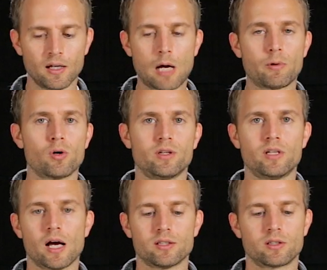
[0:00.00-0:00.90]
Now we go to
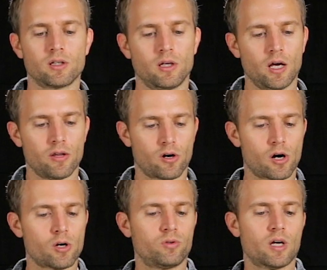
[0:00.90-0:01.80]
dusk. There
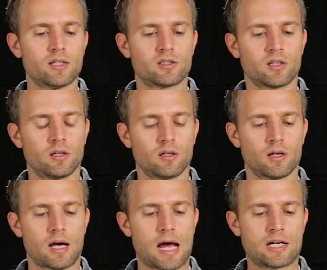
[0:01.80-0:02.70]
are no dusk
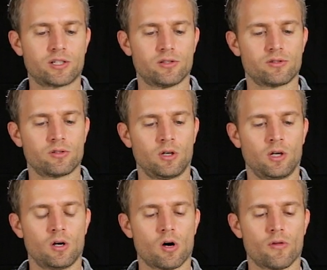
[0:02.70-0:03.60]
actions
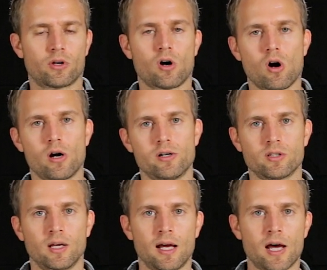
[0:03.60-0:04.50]
on the
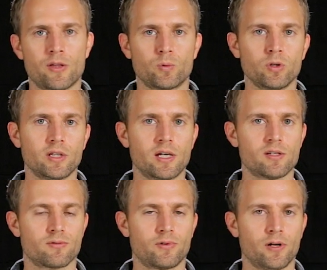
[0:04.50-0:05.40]
cards, and there really
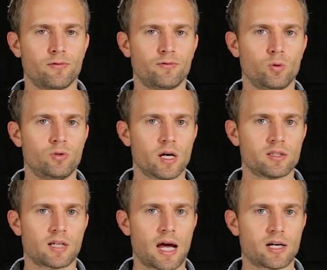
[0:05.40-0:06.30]
is very few
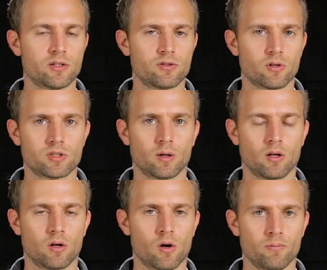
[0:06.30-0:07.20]
dusk actions
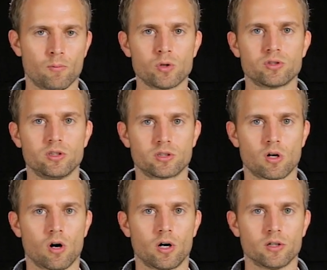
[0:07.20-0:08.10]
on most of these
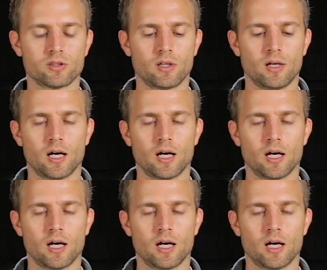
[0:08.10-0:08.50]
cards.